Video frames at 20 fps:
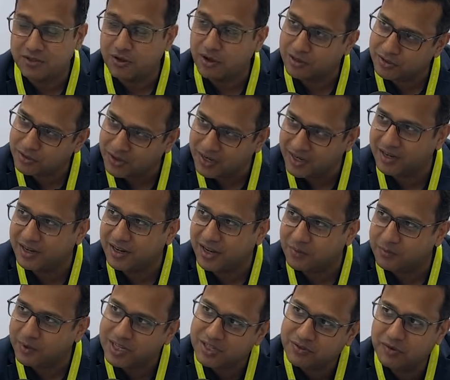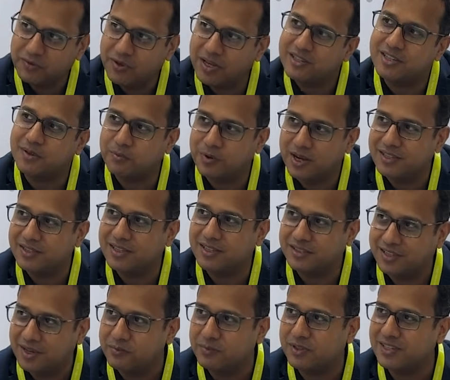Also, Indian companies were very surprised that
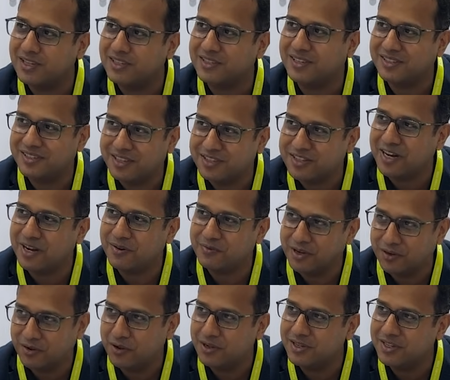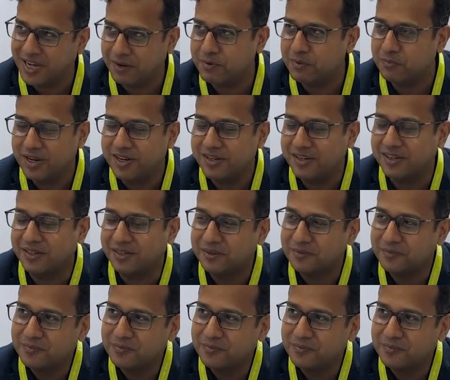some such, such kind of technology can be built here.